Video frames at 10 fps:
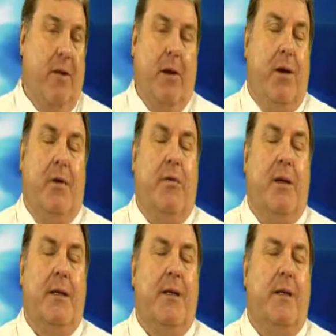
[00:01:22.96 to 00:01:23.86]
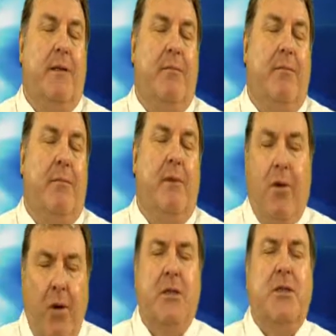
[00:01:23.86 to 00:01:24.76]
you can
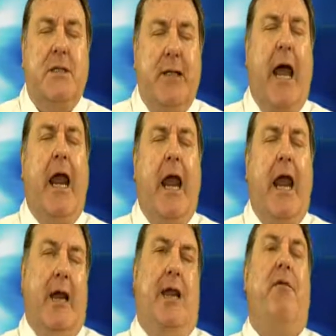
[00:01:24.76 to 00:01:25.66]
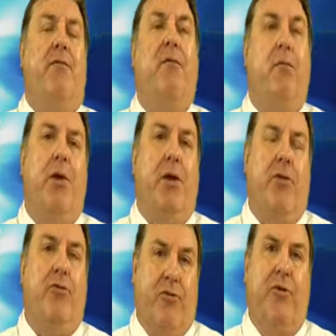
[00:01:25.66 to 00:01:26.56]
not say enough of what you
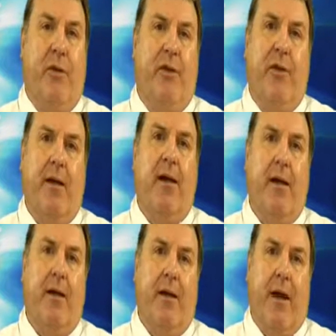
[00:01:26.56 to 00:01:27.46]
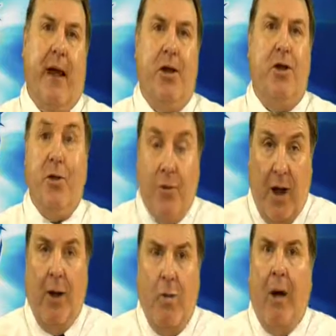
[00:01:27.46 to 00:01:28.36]
truly think. And you
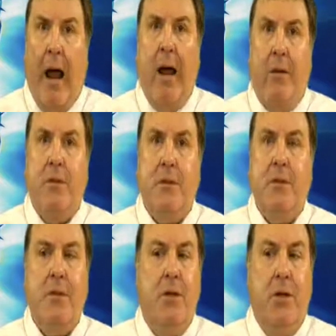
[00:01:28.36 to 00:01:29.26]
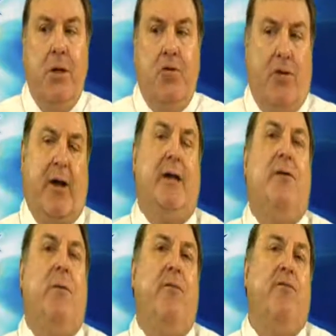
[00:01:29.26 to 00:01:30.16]
go round trying to
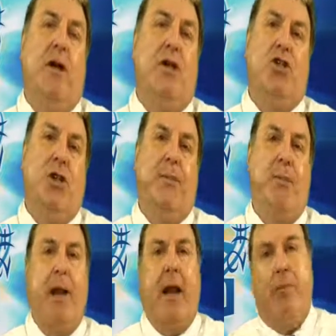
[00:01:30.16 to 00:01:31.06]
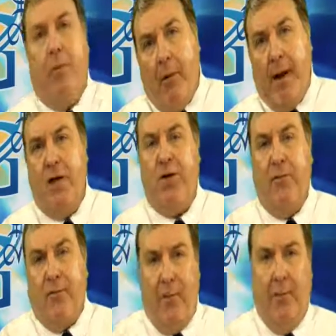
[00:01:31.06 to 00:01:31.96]
win friendship and
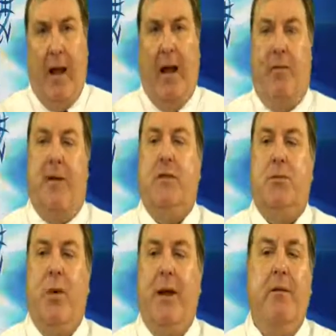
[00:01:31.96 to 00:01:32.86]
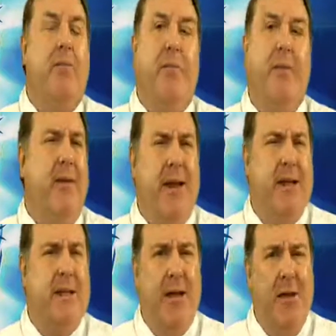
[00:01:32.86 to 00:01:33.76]
admiration from others, when do they
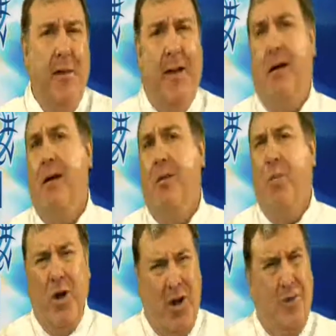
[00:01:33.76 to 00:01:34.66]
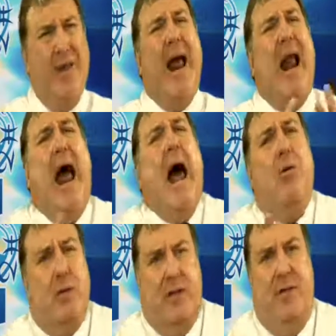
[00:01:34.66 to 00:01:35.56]
deserve it? What do you get
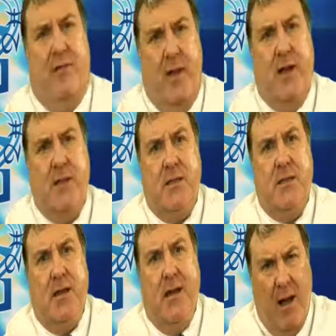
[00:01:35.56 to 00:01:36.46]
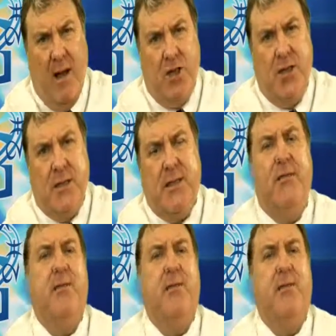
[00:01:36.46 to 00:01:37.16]
out of this? Ask yourself